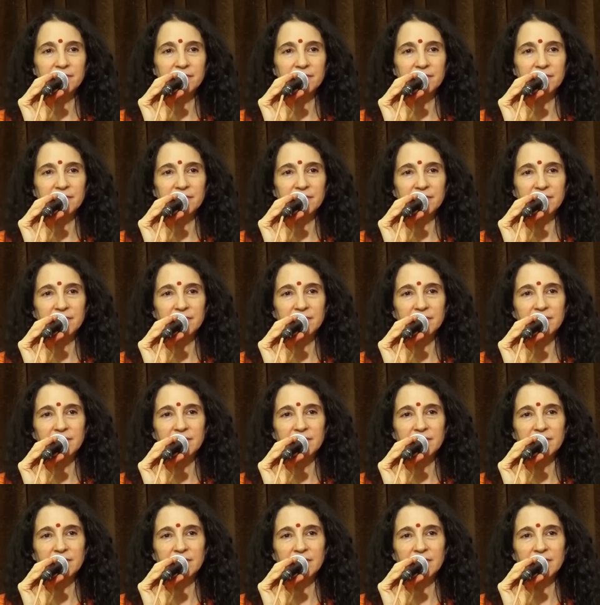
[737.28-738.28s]

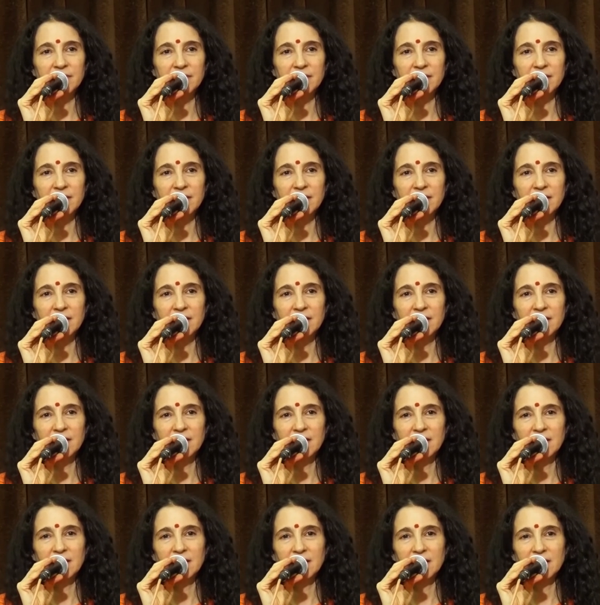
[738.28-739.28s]

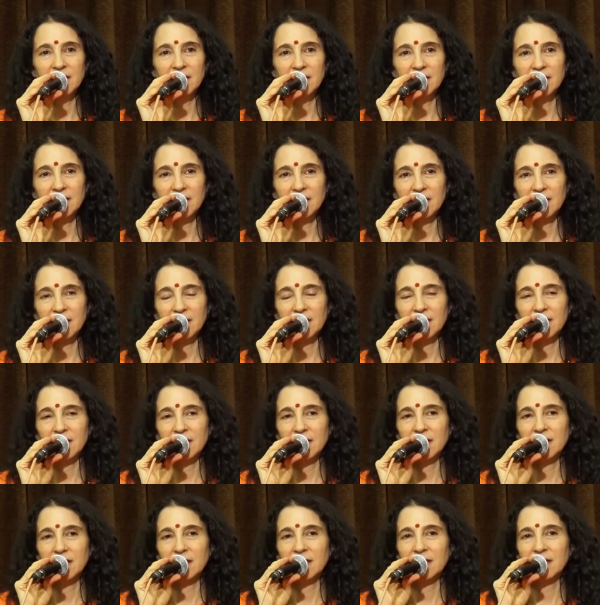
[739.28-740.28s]

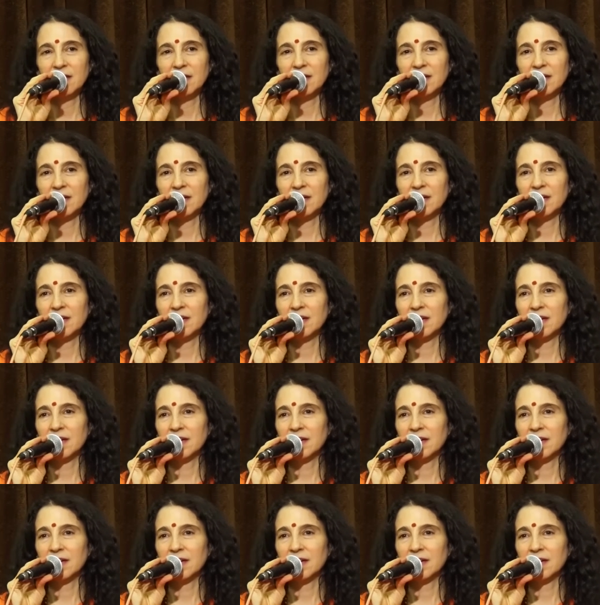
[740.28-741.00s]
Nobody speaks.